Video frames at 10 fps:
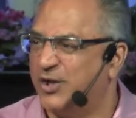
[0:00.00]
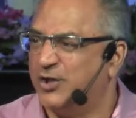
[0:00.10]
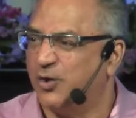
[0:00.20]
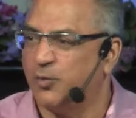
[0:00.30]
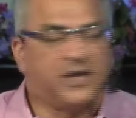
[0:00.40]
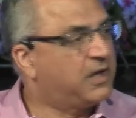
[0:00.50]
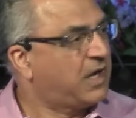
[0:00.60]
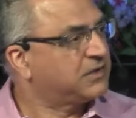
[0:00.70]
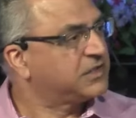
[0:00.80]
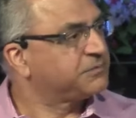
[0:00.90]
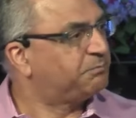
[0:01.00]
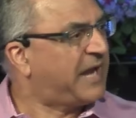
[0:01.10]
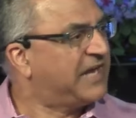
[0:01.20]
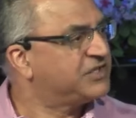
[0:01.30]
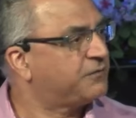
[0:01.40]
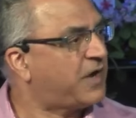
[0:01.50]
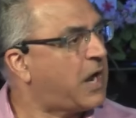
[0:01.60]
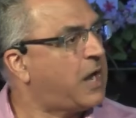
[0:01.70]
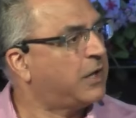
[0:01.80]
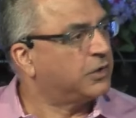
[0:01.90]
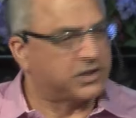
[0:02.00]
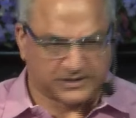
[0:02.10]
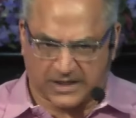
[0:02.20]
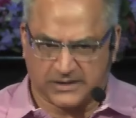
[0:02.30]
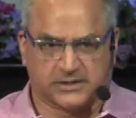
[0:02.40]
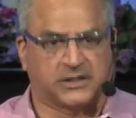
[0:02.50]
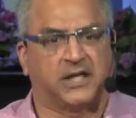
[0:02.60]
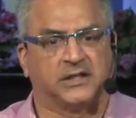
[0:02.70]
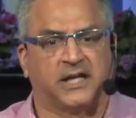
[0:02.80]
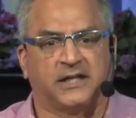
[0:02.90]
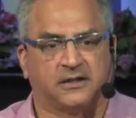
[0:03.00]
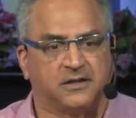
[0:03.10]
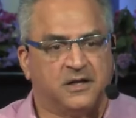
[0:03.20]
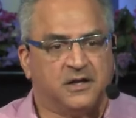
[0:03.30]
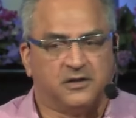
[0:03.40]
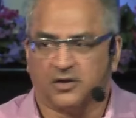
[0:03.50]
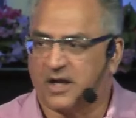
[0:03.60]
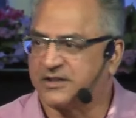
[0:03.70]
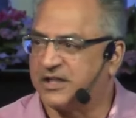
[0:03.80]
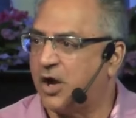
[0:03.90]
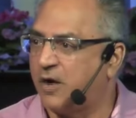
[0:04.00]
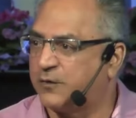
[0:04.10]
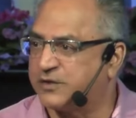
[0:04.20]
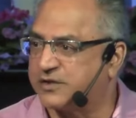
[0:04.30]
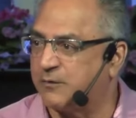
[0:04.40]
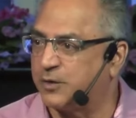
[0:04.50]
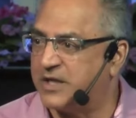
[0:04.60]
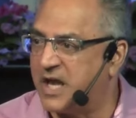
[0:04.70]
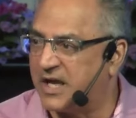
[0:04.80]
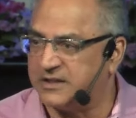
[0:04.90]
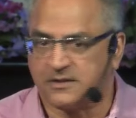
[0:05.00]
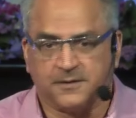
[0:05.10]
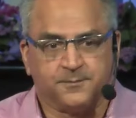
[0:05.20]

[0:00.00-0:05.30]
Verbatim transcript: You know, we got this badge of honor because I stay late at, you know, at the office every night.